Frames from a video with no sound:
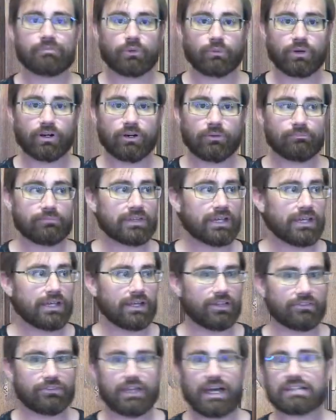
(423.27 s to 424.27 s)
Well,
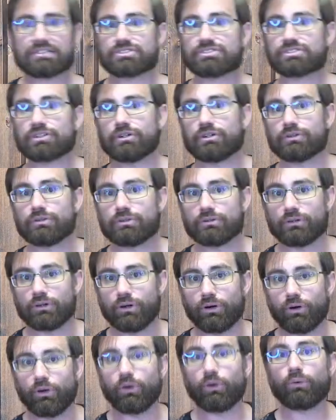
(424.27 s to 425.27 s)
that's so
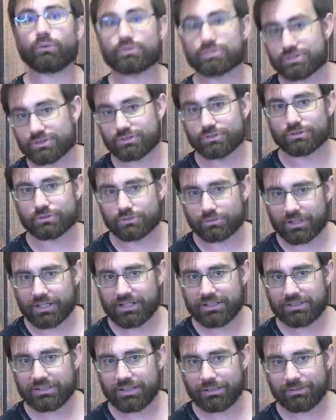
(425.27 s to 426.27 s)
old school, right?